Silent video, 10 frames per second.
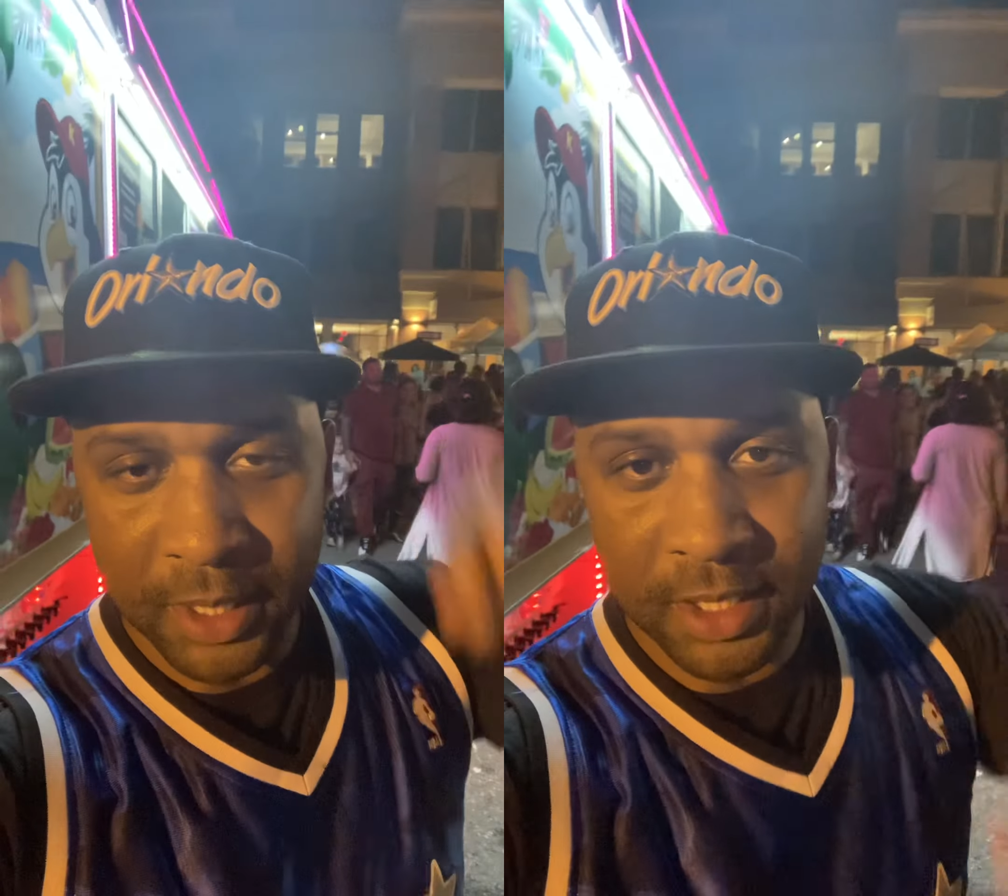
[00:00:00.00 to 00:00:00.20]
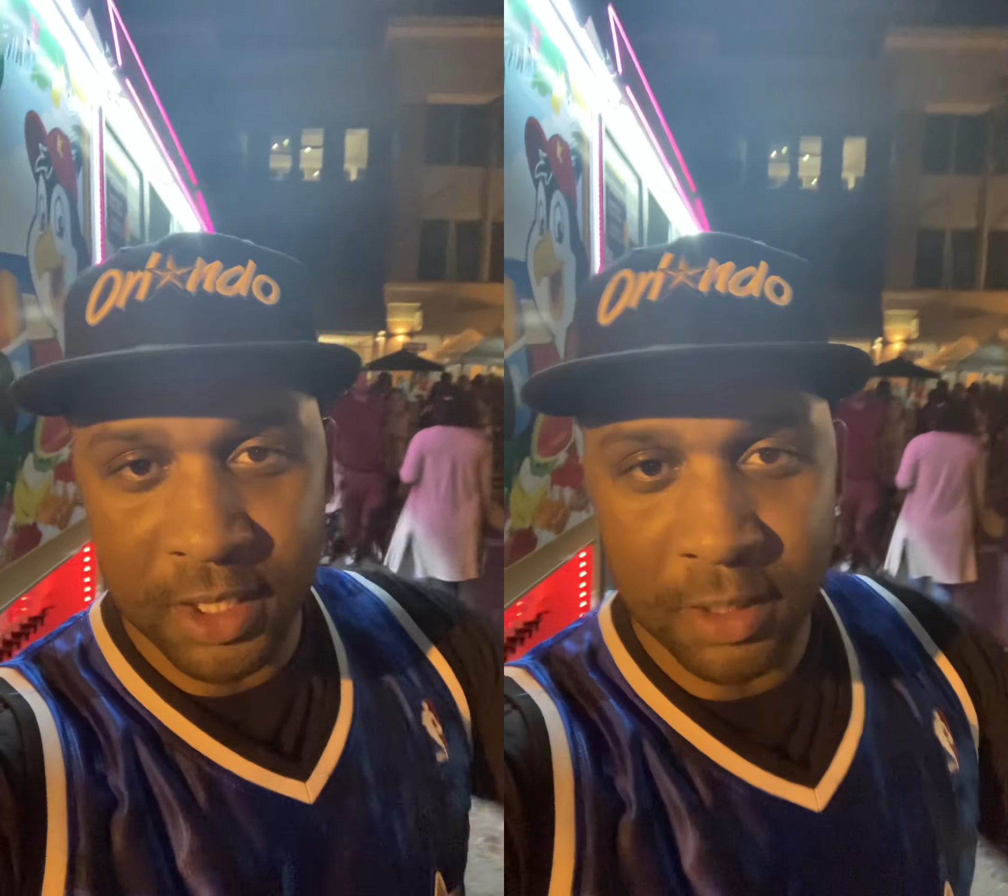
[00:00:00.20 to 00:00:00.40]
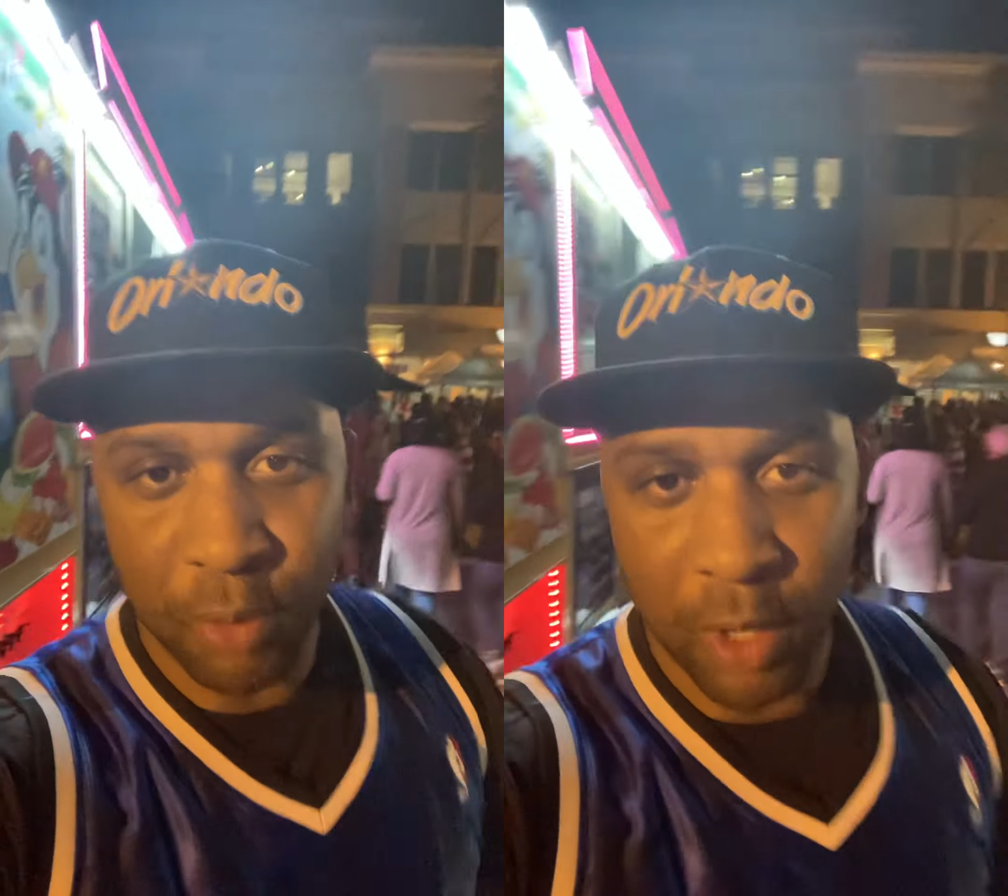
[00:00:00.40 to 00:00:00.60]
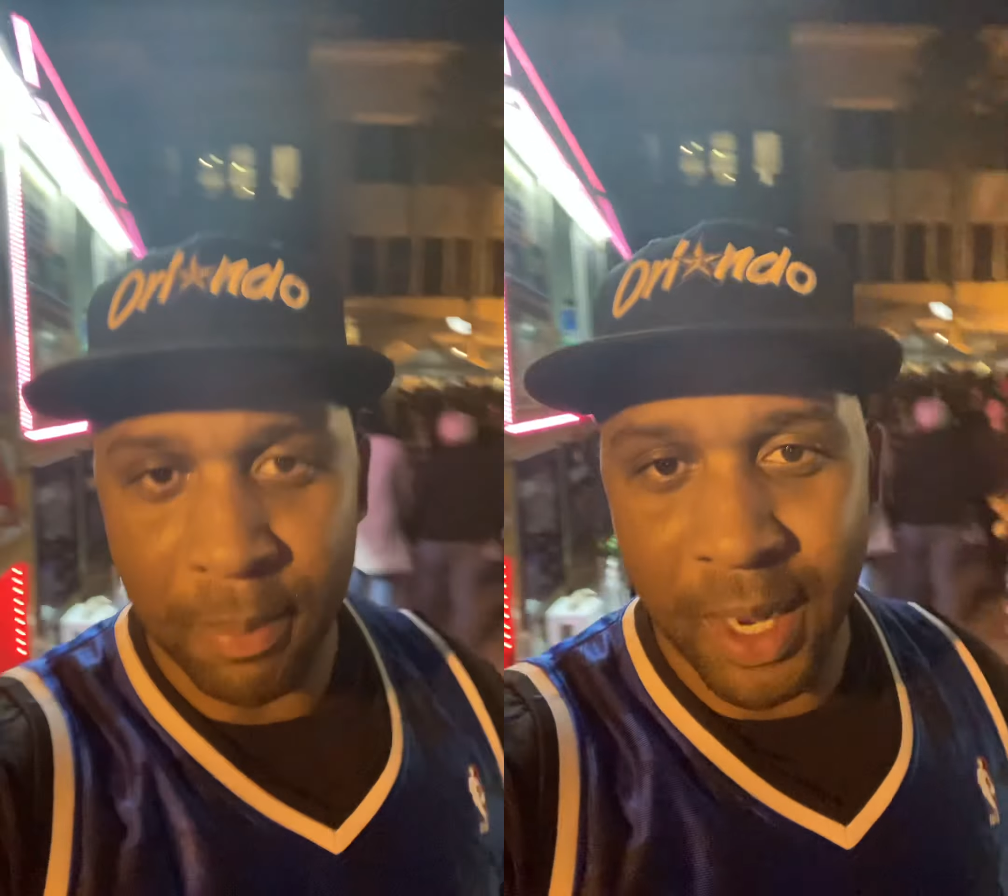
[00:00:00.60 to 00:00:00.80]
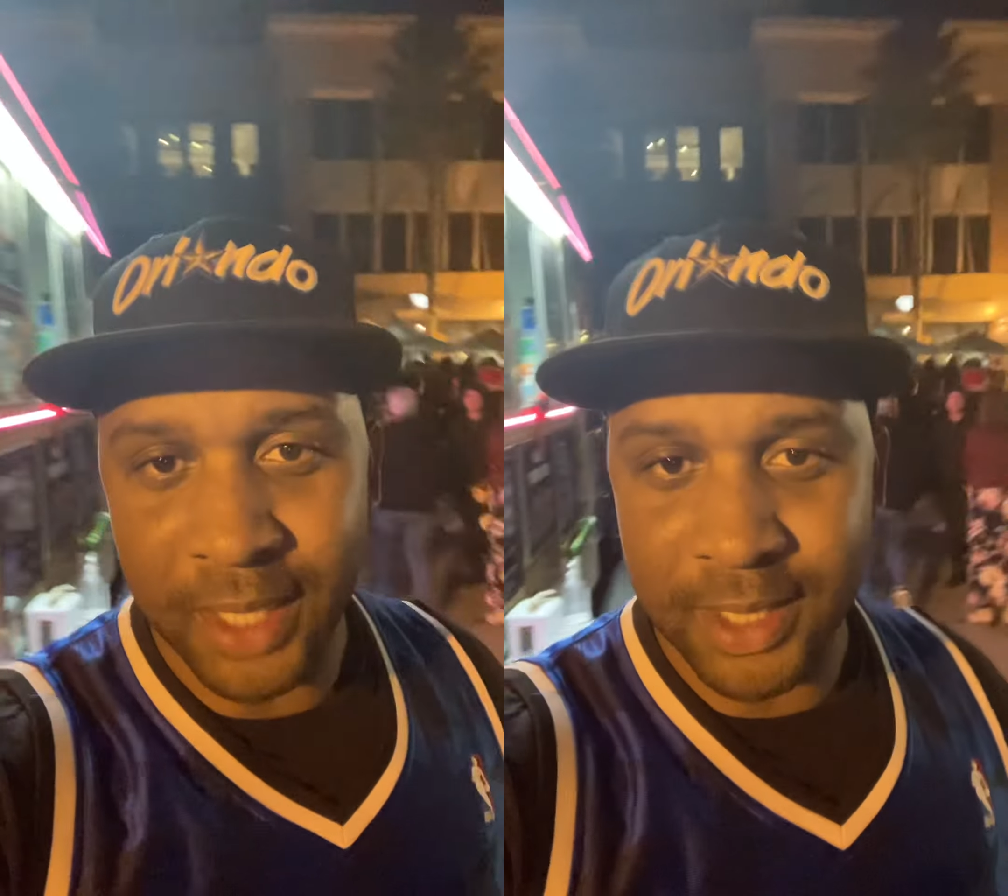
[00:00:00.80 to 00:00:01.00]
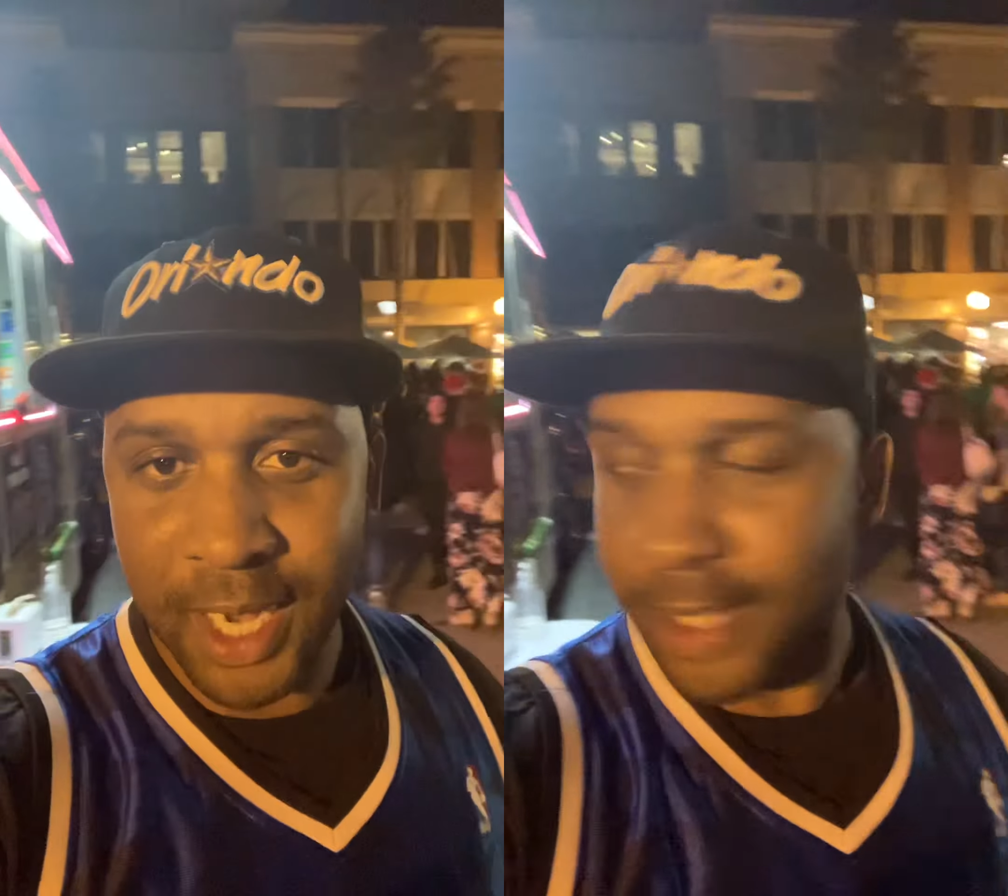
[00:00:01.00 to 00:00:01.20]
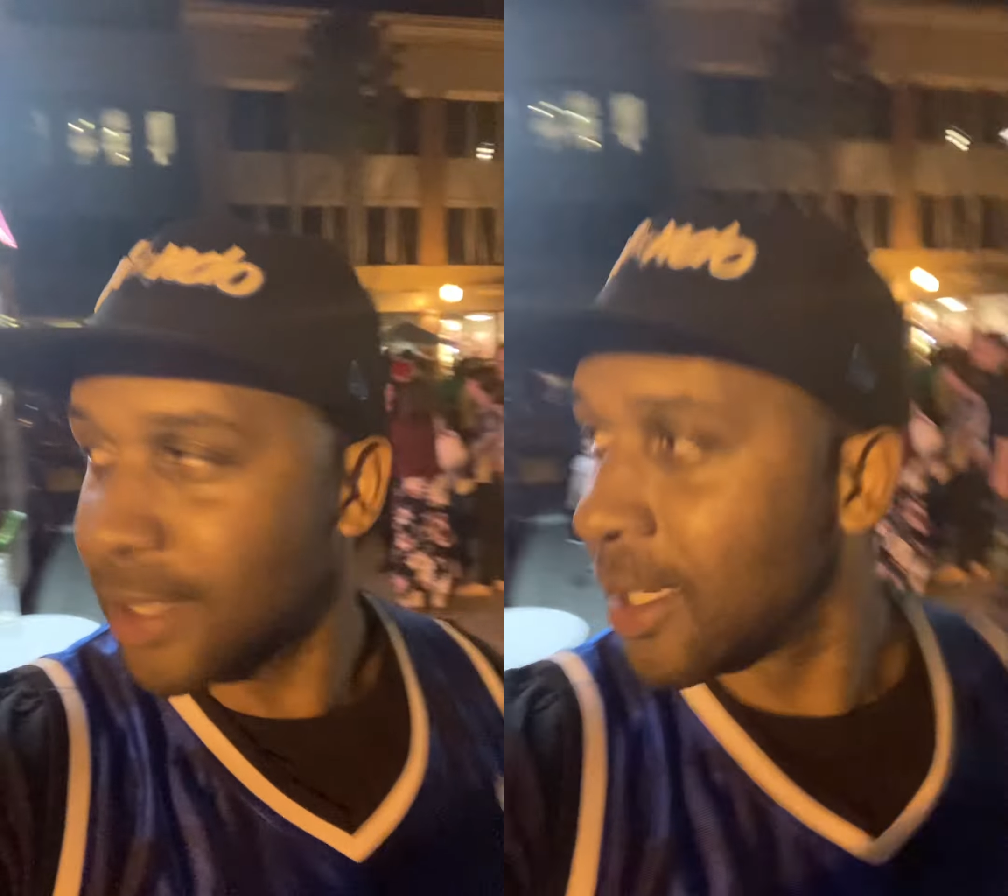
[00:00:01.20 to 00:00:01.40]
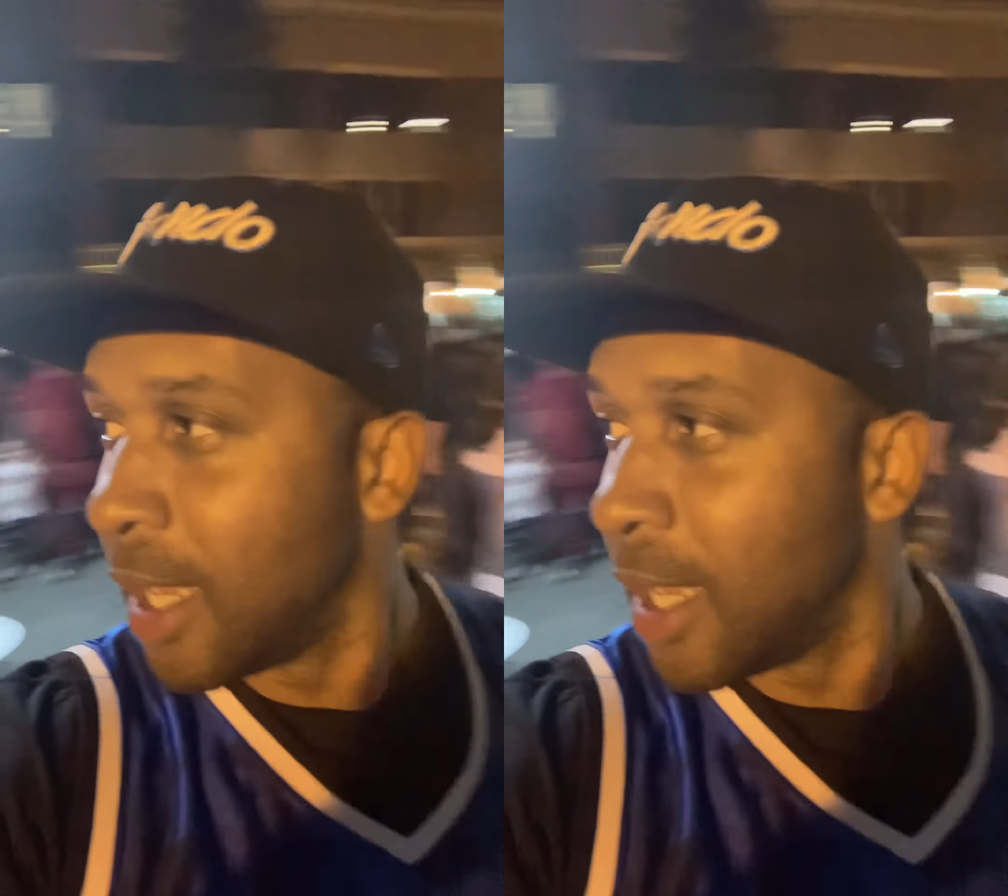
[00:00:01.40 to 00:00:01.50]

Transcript: This is your boy, Mike Jacks.